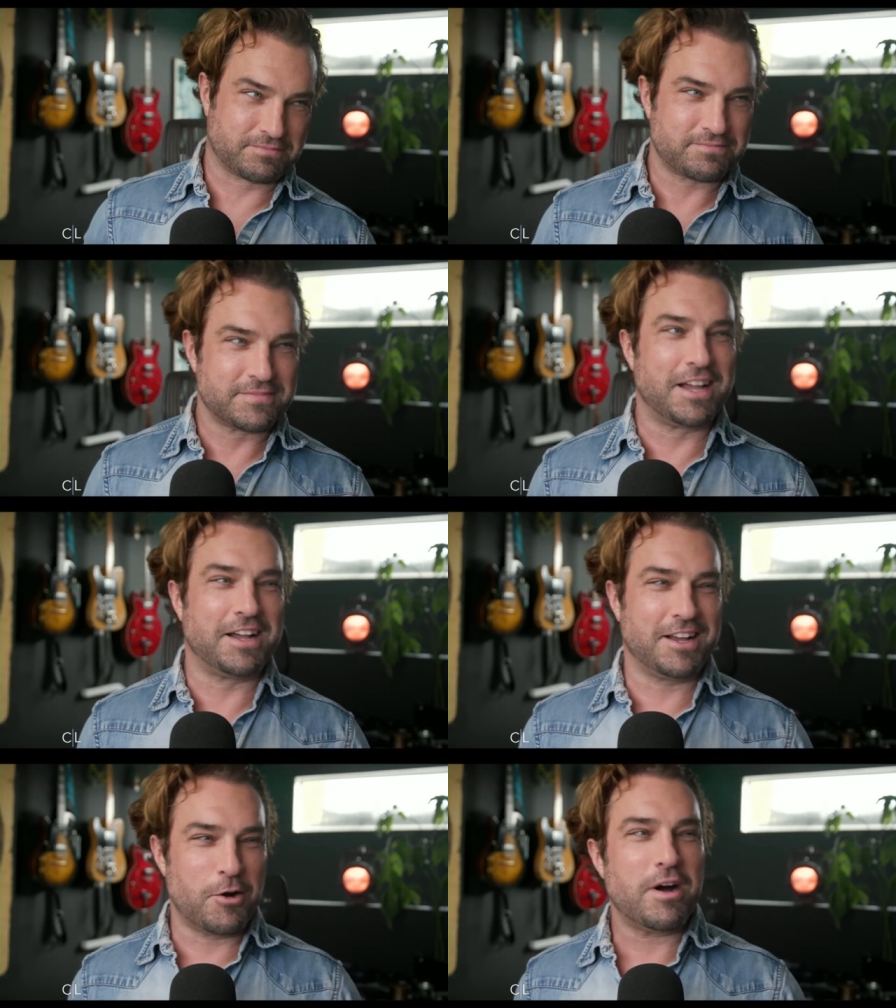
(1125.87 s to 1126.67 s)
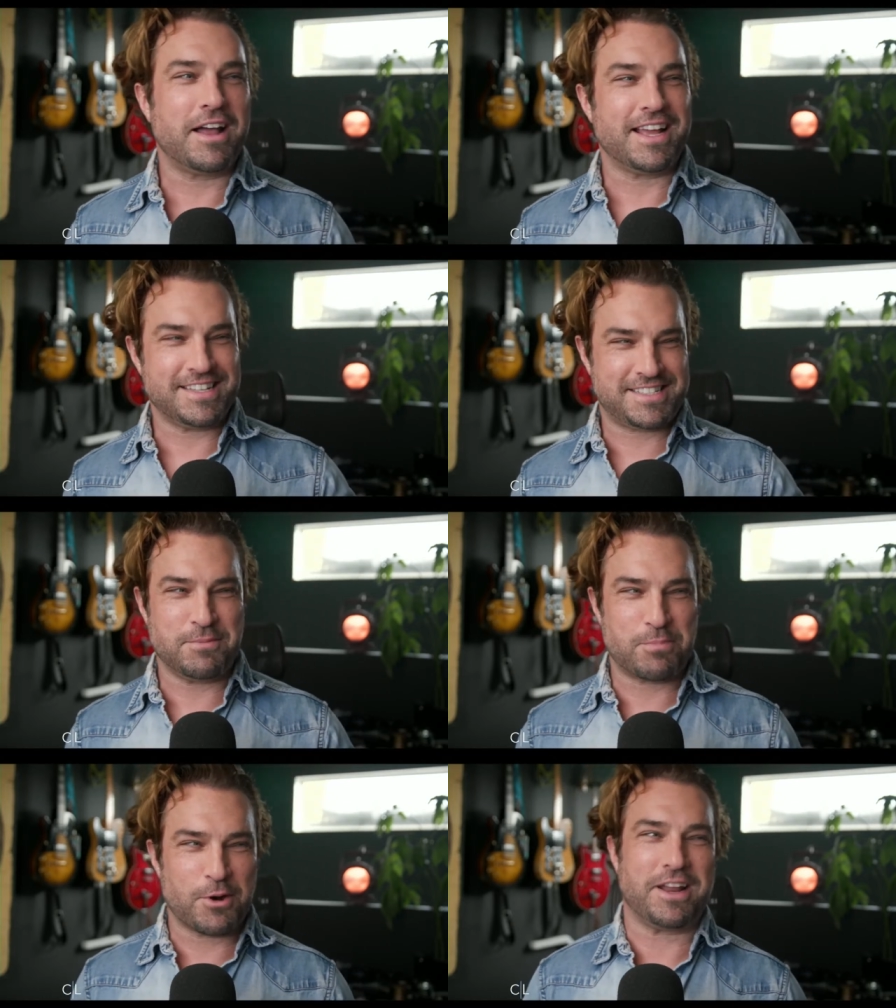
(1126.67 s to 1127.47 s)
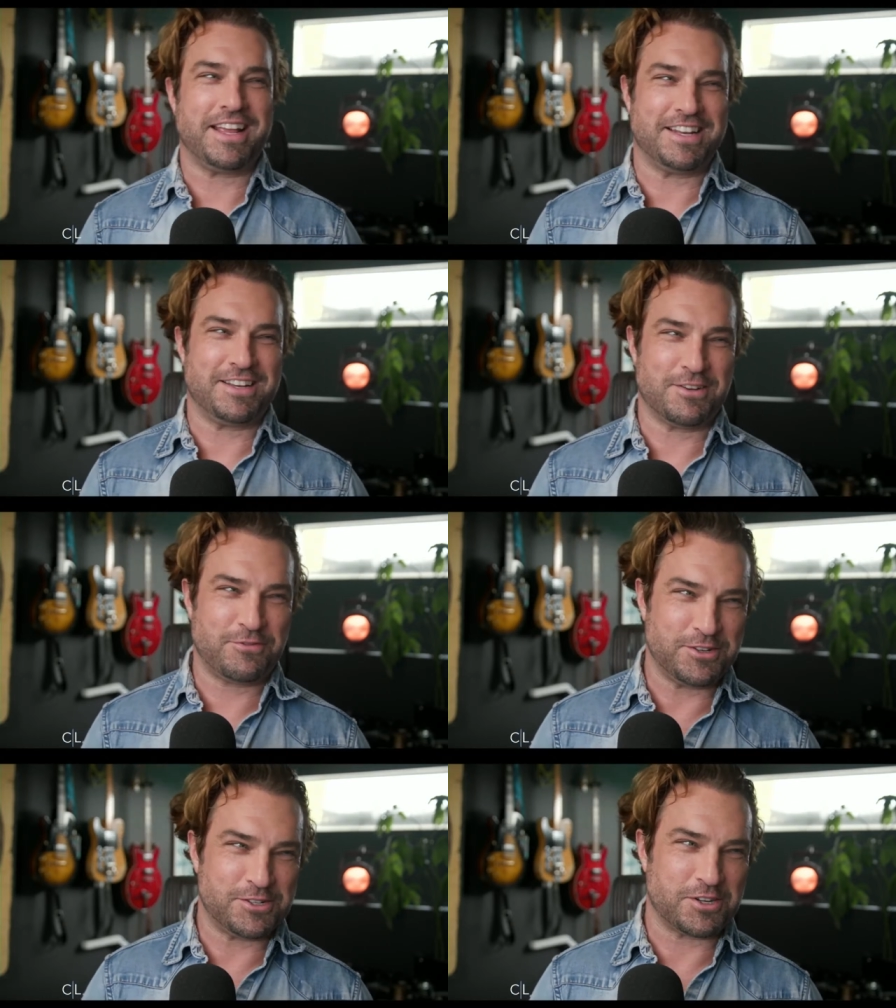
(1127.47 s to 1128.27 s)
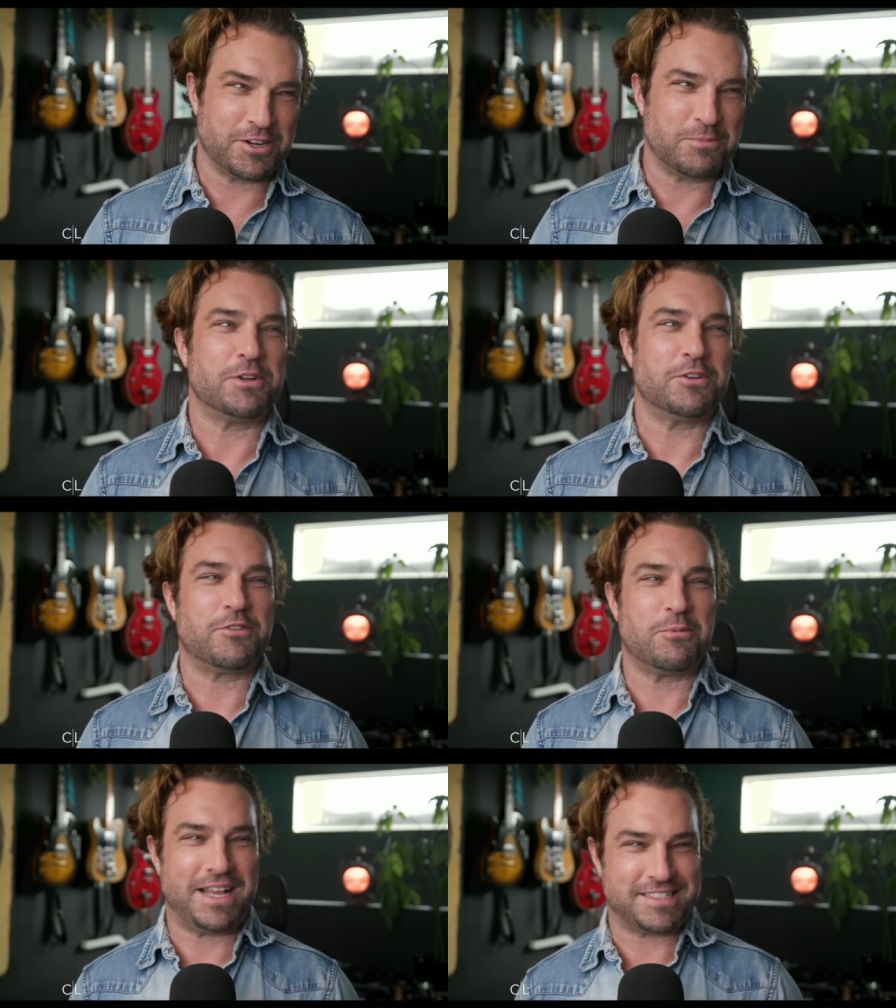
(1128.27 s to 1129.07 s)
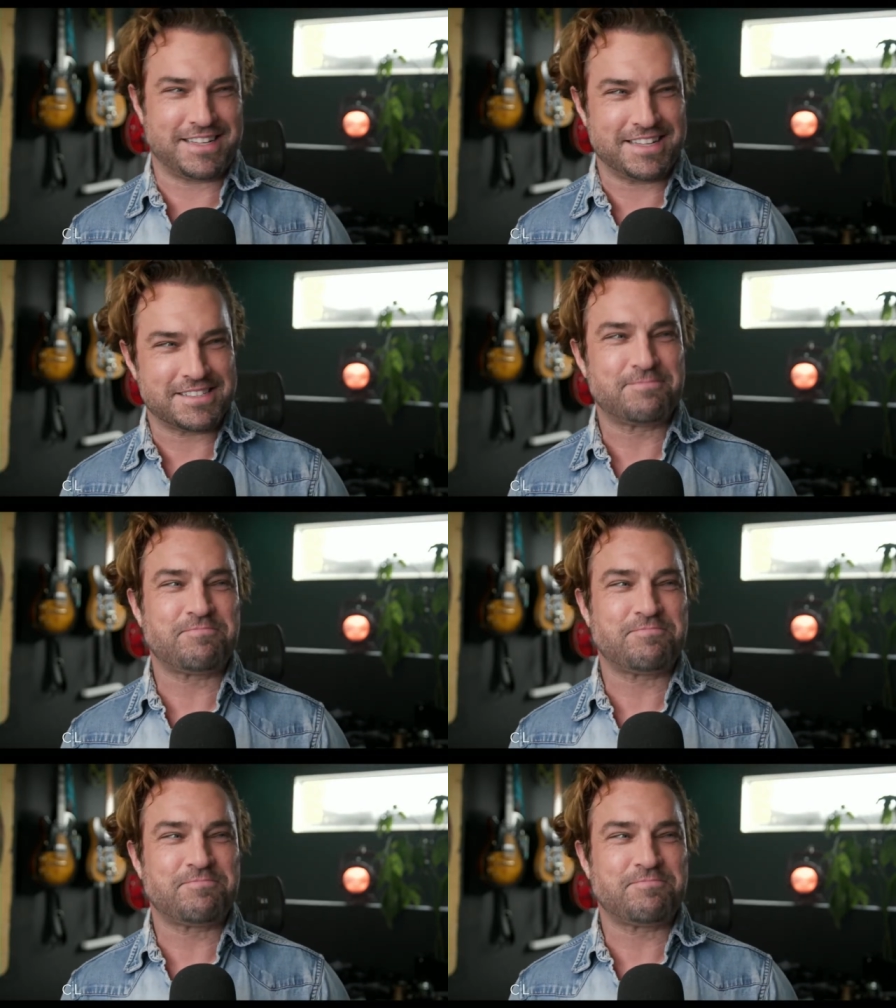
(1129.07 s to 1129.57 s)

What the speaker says: Oh, honey, I see burning in your future, a beautiful mess says.